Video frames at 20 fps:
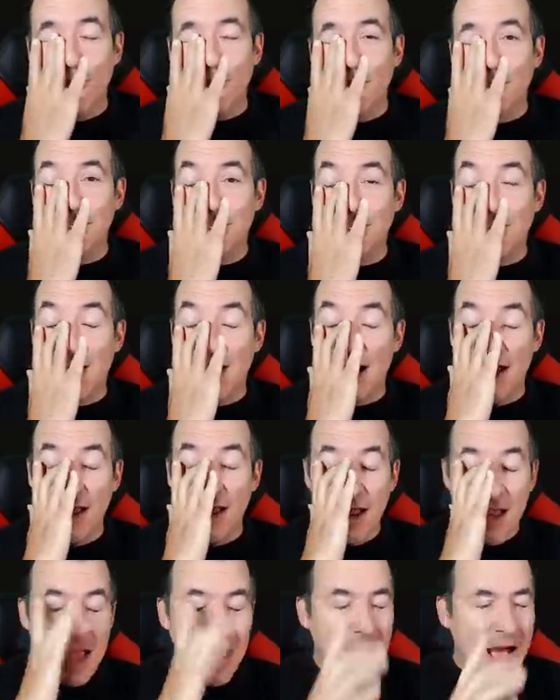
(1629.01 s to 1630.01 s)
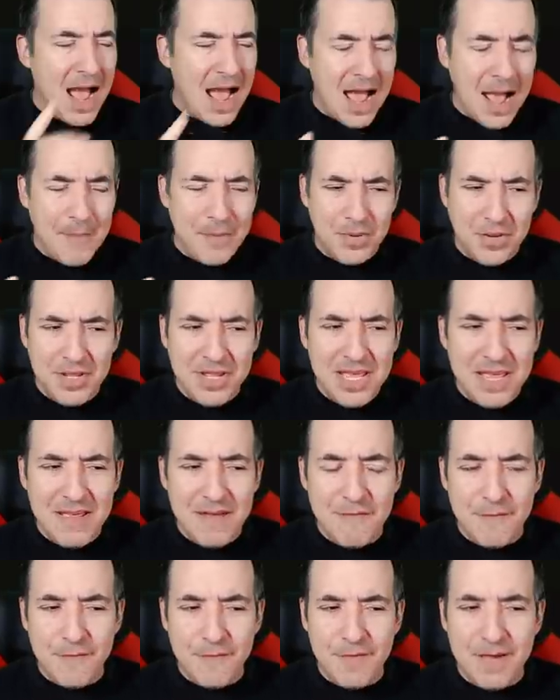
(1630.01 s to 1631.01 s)
which I
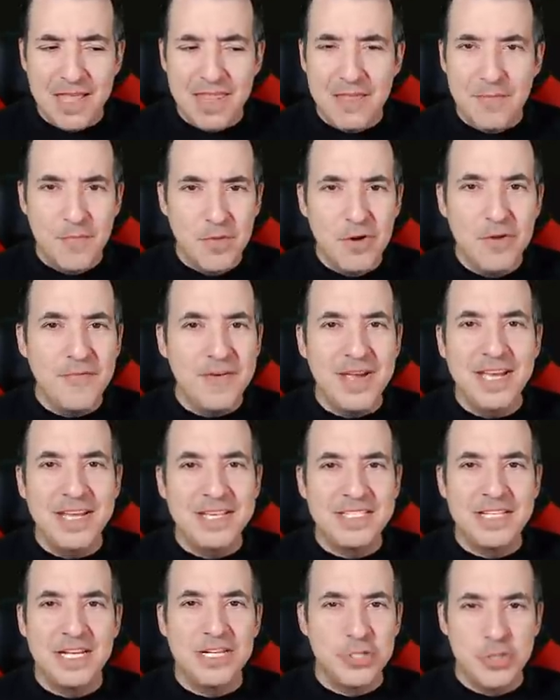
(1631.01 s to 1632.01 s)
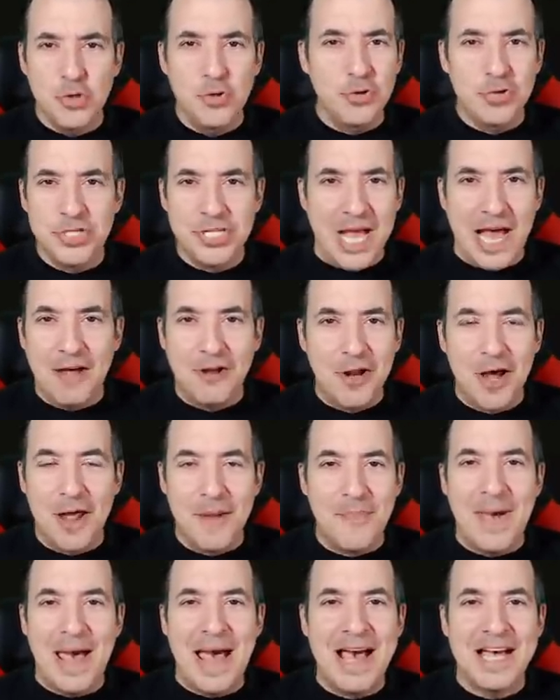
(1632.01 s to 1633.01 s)
believe in the movie he says, "You shall
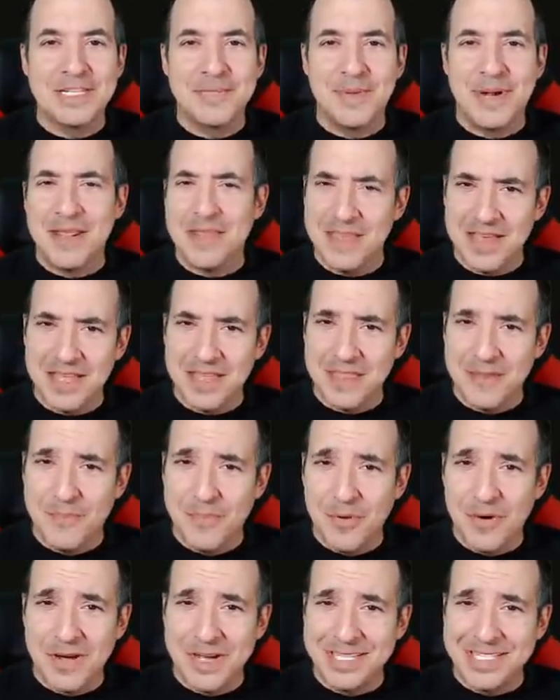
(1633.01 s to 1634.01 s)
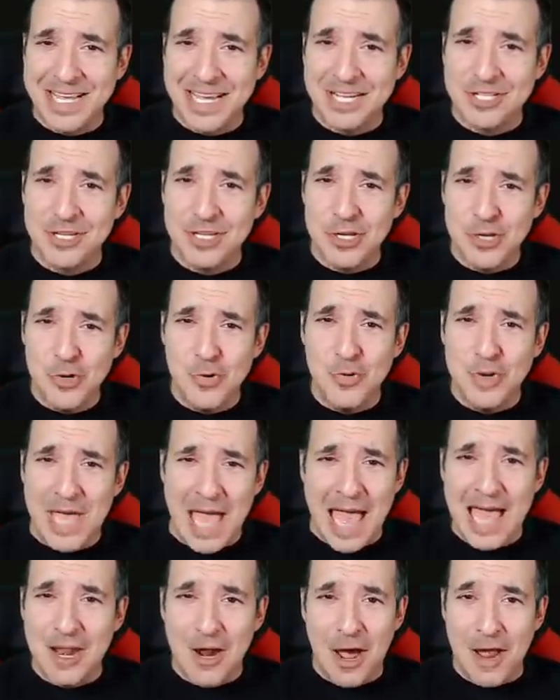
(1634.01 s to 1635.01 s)
not pass," but I think in the book it's actually "You
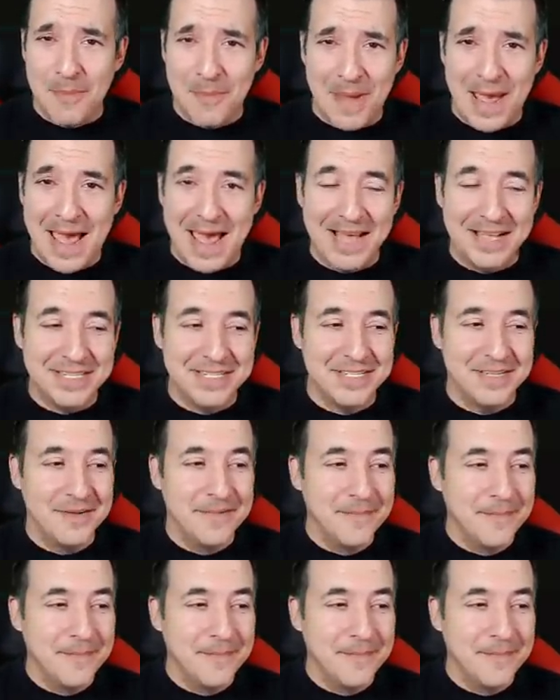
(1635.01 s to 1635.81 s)
cannot pass."